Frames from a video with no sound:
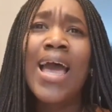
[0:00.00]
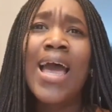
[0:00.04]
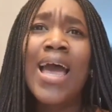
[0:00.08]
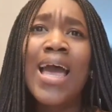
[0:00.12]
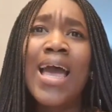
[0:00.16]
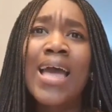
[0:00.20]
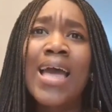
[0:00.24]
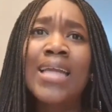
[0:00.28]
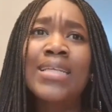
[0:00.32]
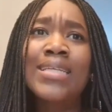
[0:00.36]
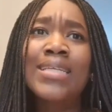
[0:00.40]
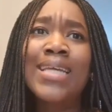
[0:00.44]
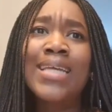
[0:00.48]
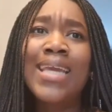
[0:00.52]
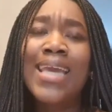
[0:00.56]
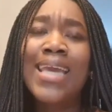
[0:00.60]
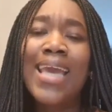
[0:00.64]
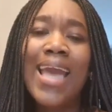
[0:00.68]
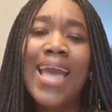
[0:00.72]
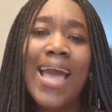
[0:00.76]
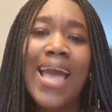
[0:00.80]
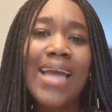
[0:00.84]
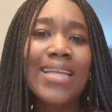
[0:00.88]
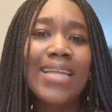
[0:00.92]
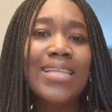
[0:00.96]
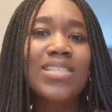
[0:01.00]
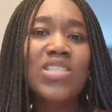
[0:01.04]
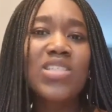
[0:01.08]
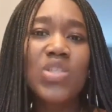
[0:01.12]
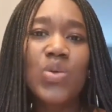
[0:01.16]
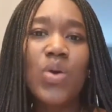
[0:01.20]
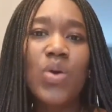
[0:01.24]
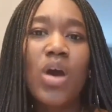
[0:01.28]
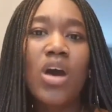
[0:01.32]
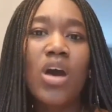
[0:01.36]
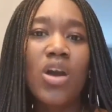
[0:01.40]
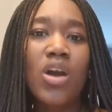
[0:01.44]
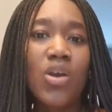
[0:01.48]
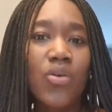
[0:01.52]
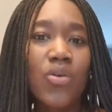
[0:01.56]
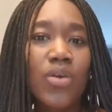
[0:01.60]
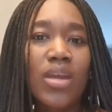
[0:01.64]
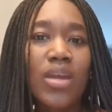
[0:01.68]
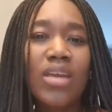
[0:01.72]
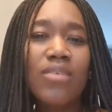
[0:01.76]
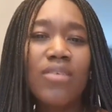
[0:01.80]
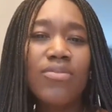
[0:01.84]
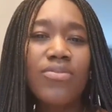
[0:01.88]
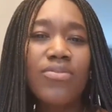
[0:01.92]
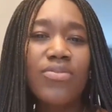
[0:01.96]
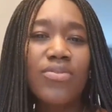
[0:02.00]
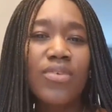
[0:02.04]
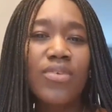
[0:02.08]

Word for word: and it added to our grief.